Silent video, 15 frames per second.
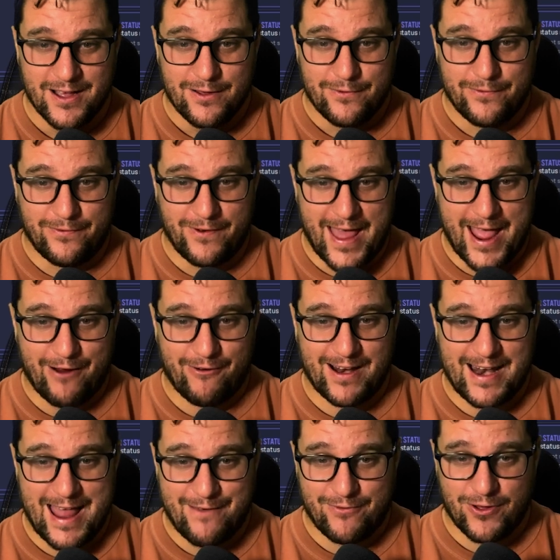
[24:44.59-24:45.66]
flair
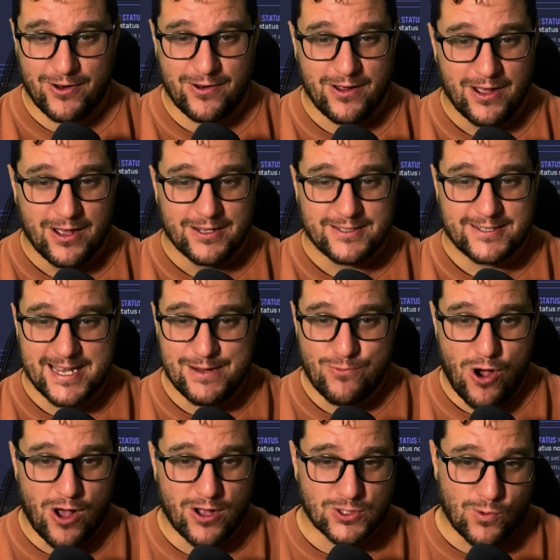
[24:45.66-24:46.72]
11,
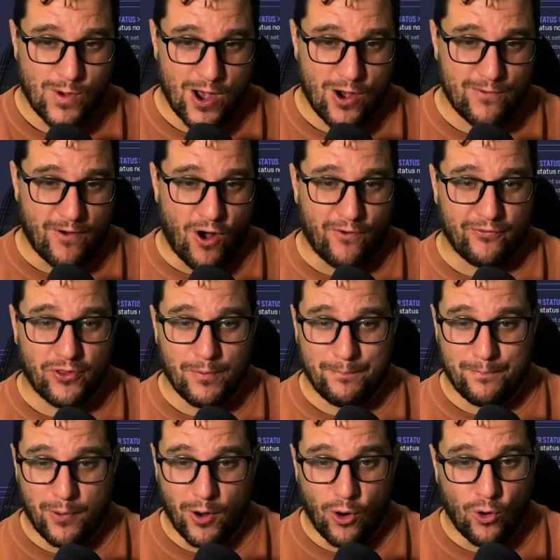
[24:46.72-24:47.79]
teamwork 12, off the
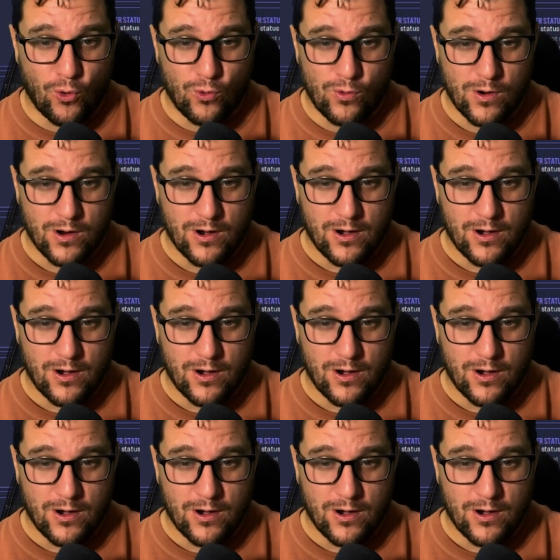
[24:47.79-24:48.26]
ball.